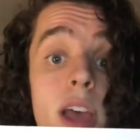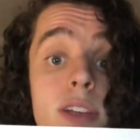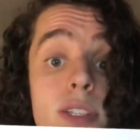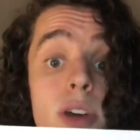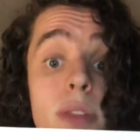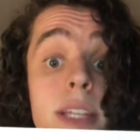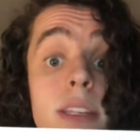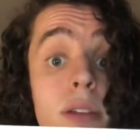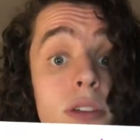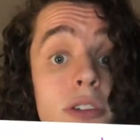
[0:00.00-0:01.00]
So that's
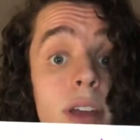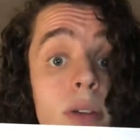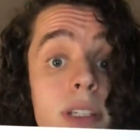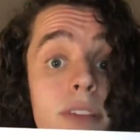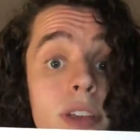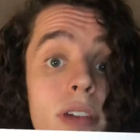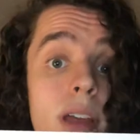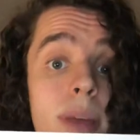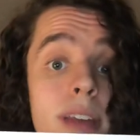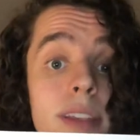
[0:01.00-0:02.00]
another drink I would definitely
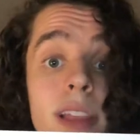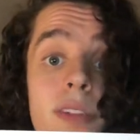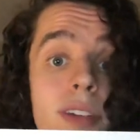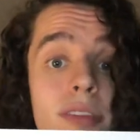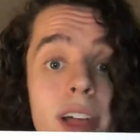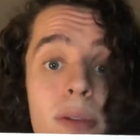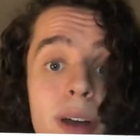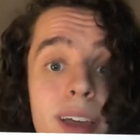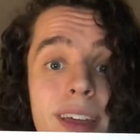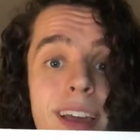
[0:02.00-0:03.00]
recommend. Love a good flat
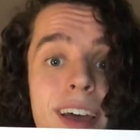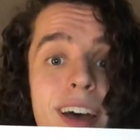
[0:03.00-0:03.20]
white.